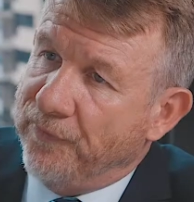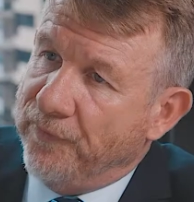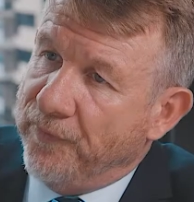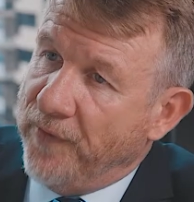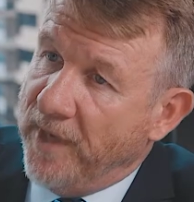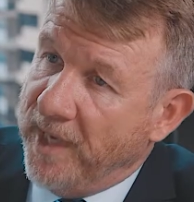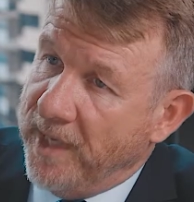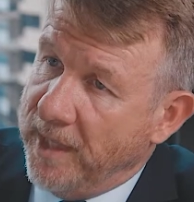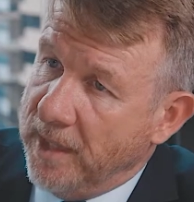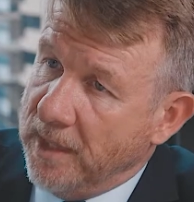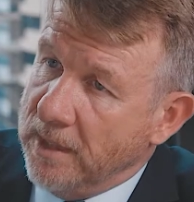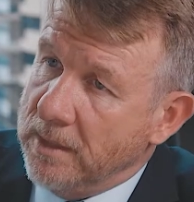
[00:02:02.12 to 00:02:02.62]

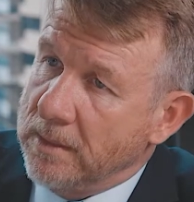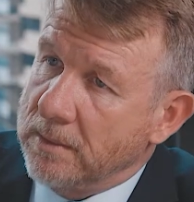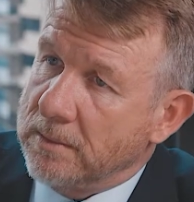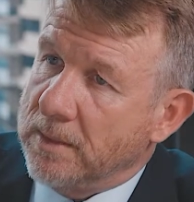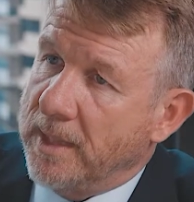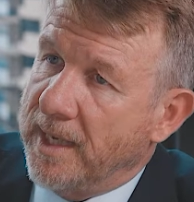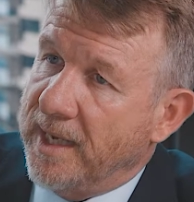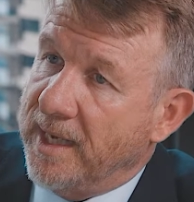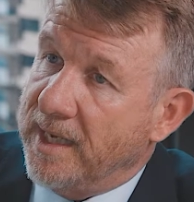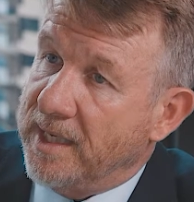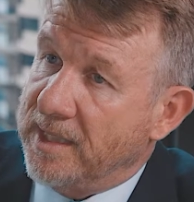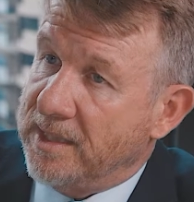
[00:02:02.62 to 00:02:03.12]
Fed
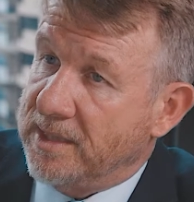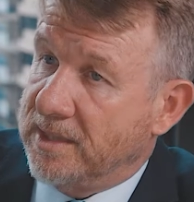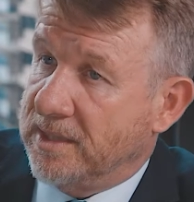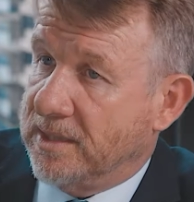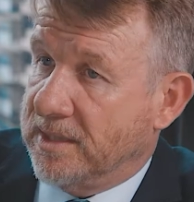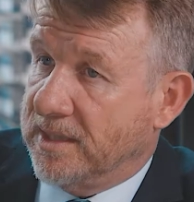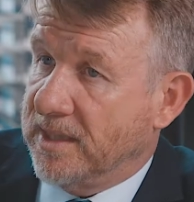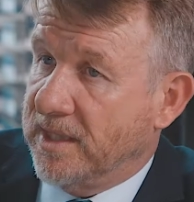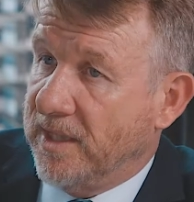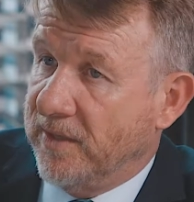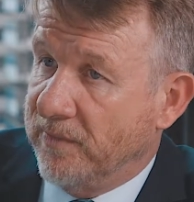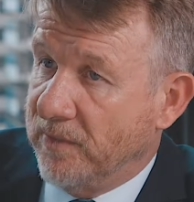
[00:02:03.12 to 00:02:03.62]
has
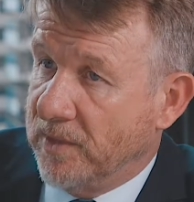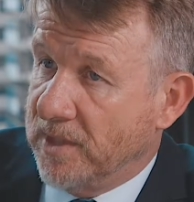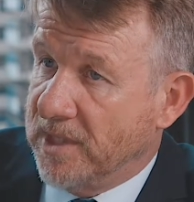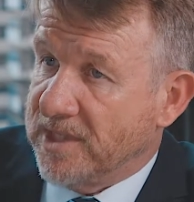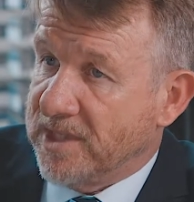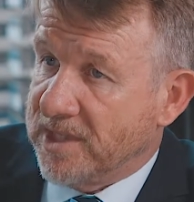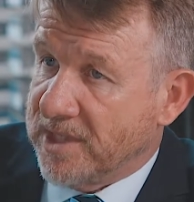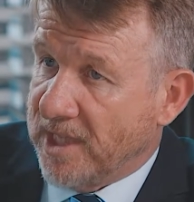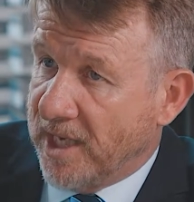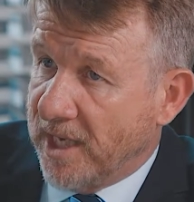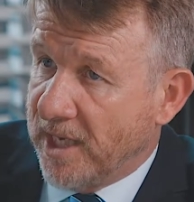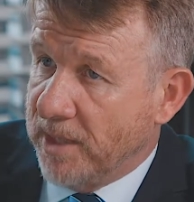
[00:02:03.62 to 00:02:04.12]
given the
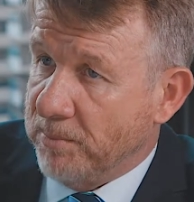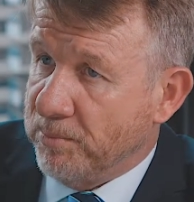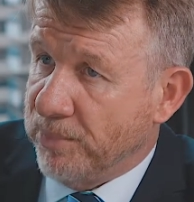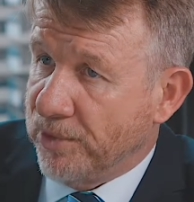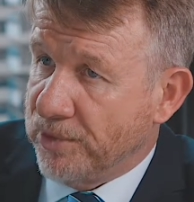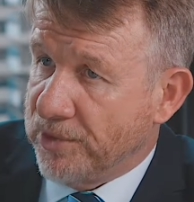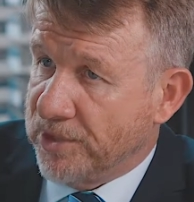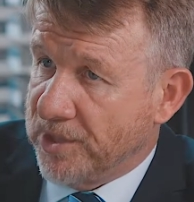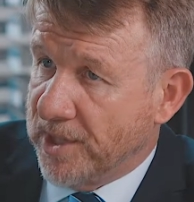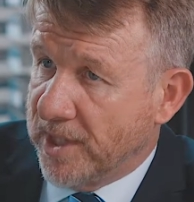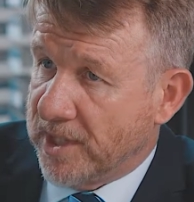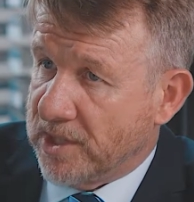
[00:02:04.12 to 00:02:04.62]
same
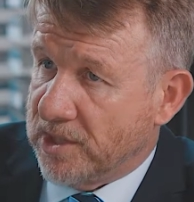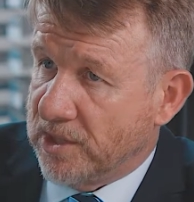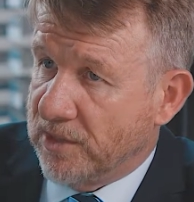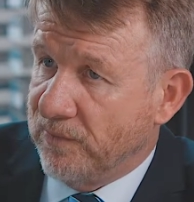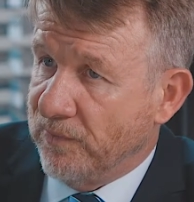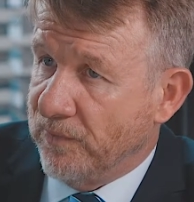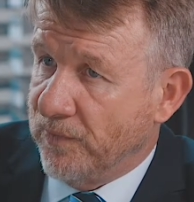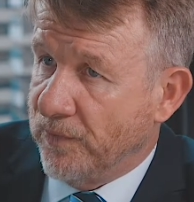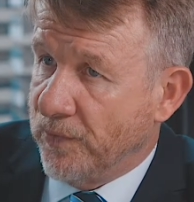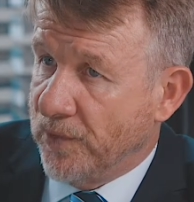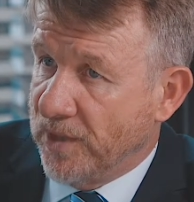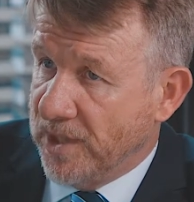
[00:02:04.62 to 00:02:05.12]
projection
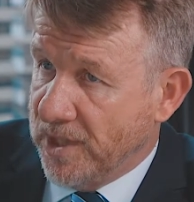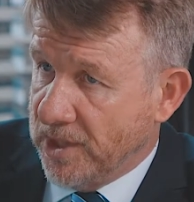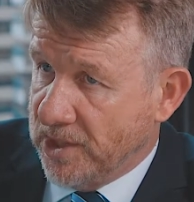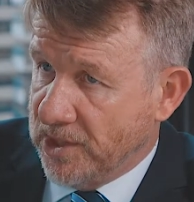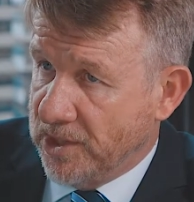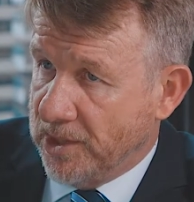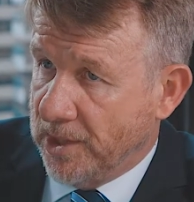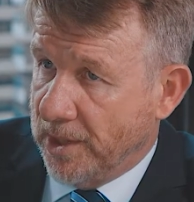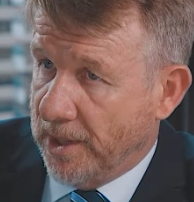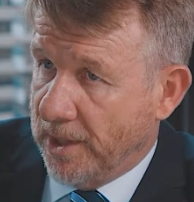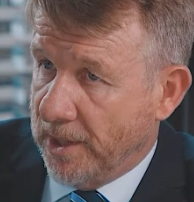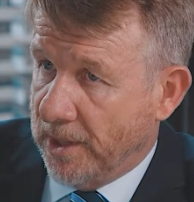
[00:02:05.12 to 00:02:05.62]
for
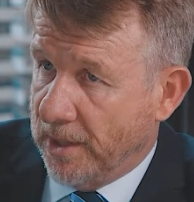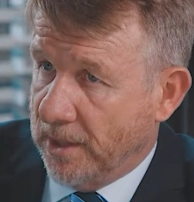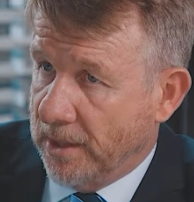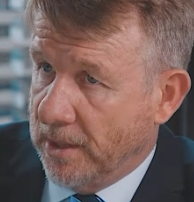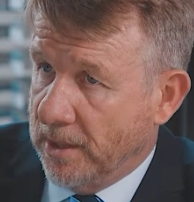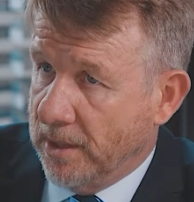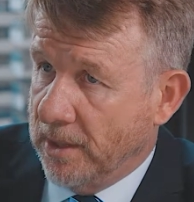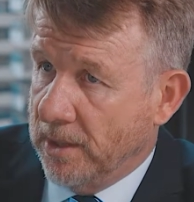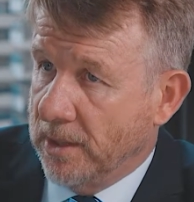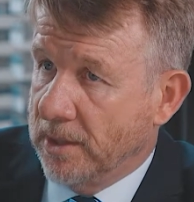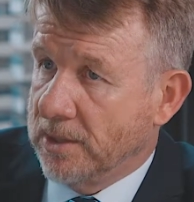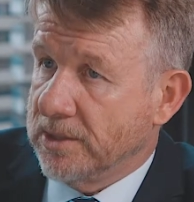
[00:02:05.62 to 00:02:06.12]
this year
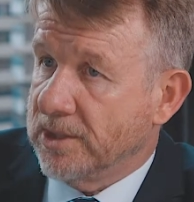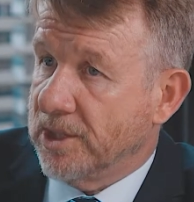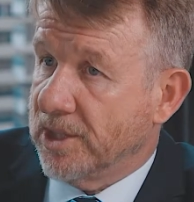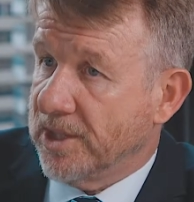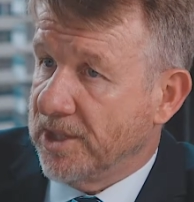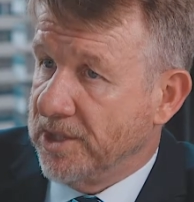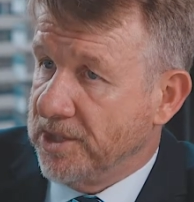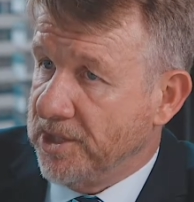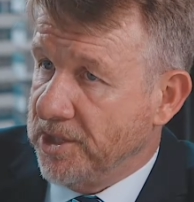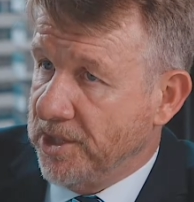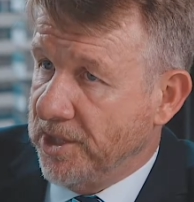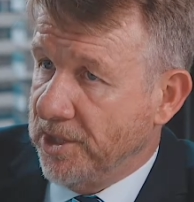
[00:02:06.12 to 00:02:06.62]
to
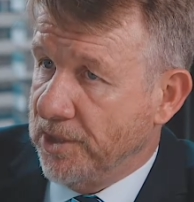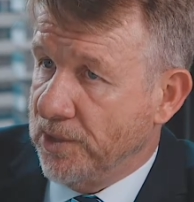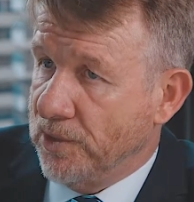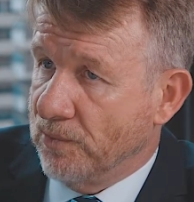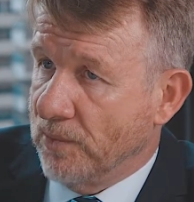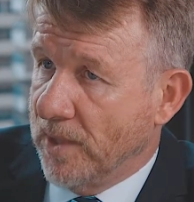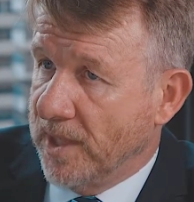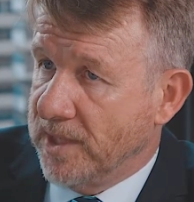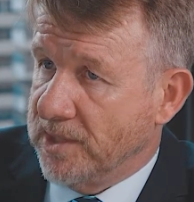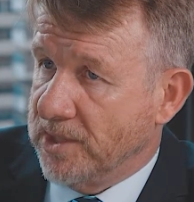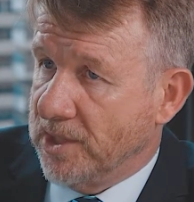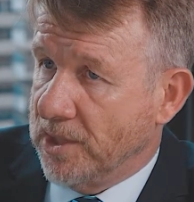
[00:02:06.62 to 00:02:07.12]
continue
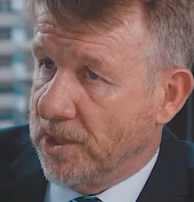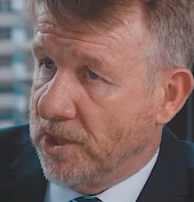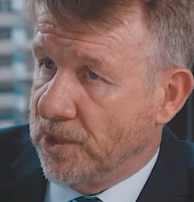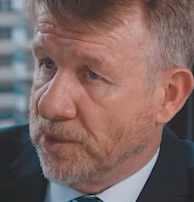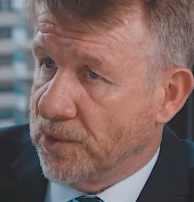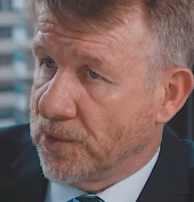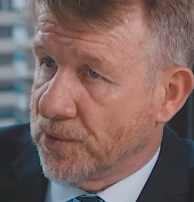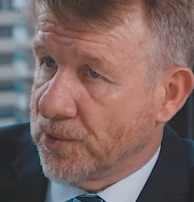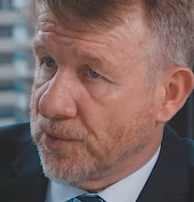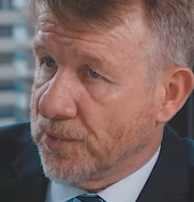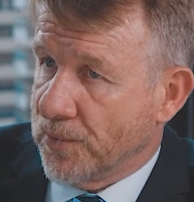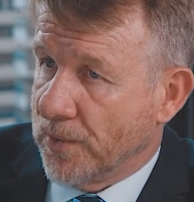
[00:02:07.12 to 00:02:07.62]
raising
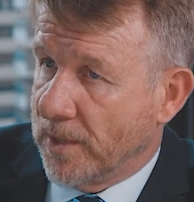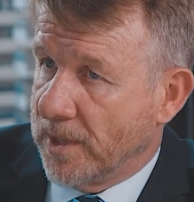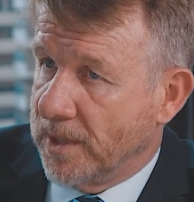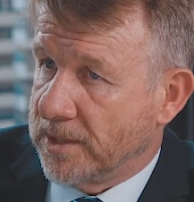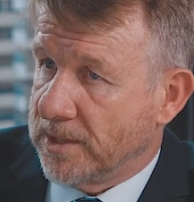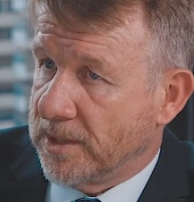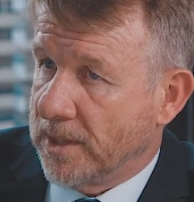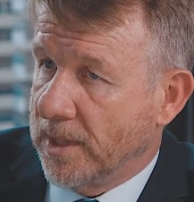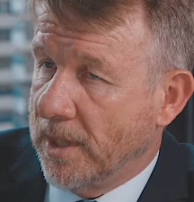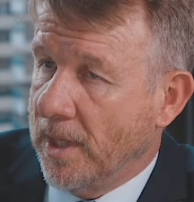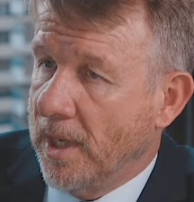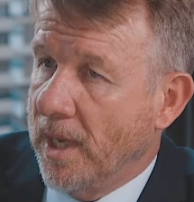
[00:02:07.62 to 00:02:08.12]
interest
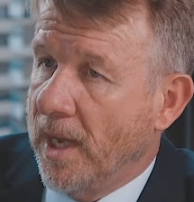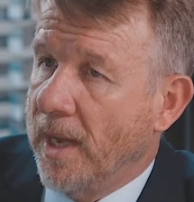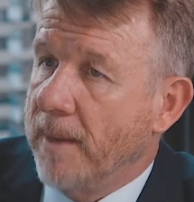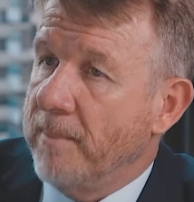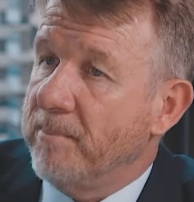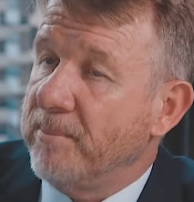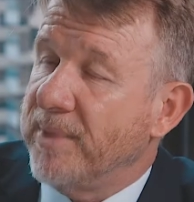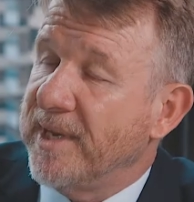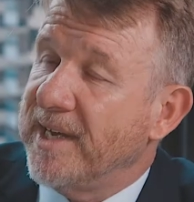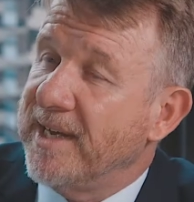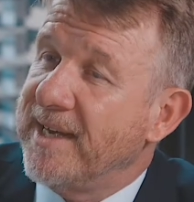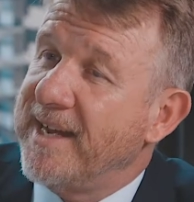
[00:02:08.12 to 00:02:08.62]
rates,
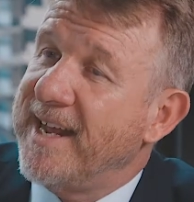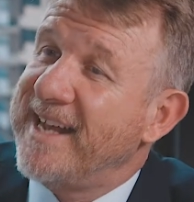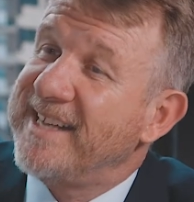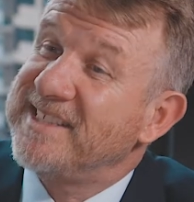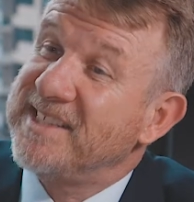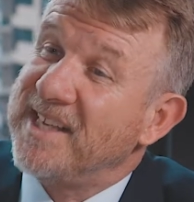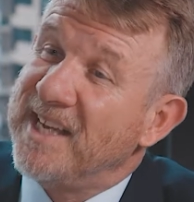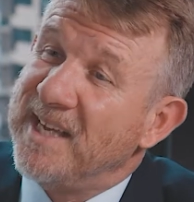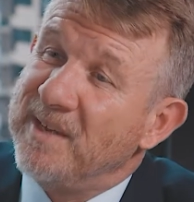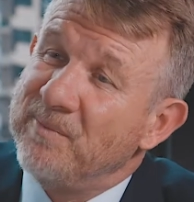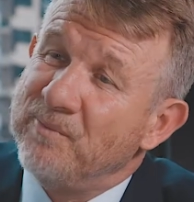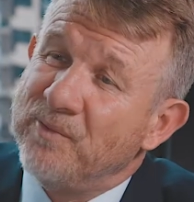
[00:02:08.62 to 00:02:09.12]
but it has
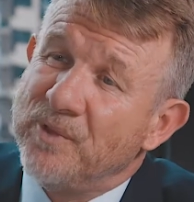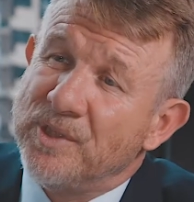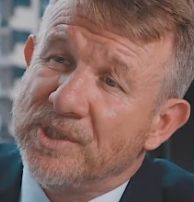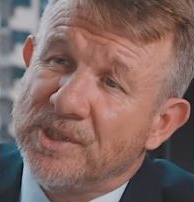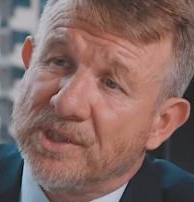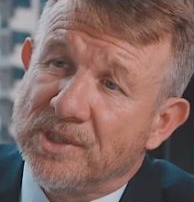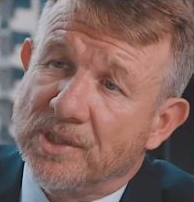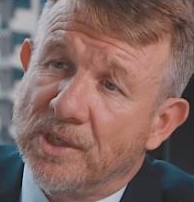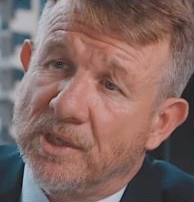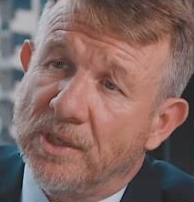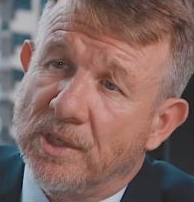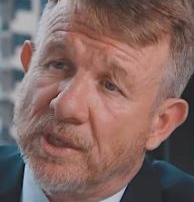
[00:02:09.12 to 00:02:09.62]

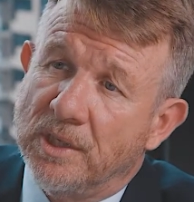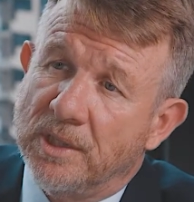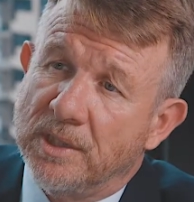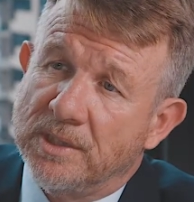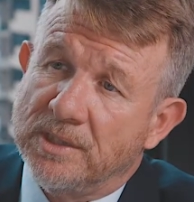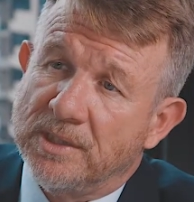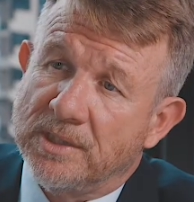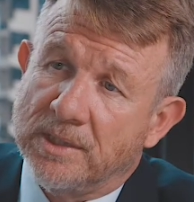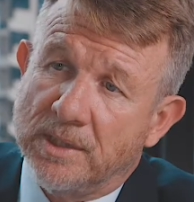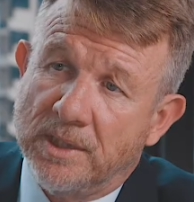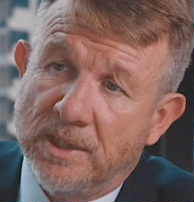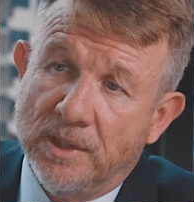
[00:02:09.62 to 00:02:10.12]

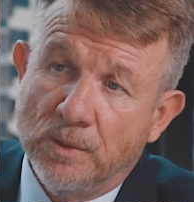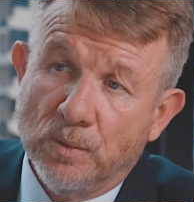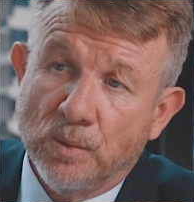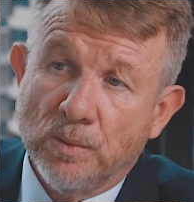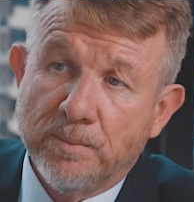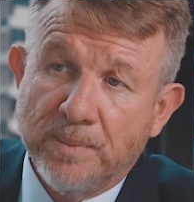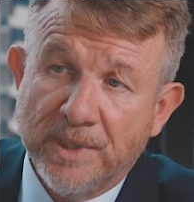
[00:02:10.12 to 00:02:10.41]
emphasised it will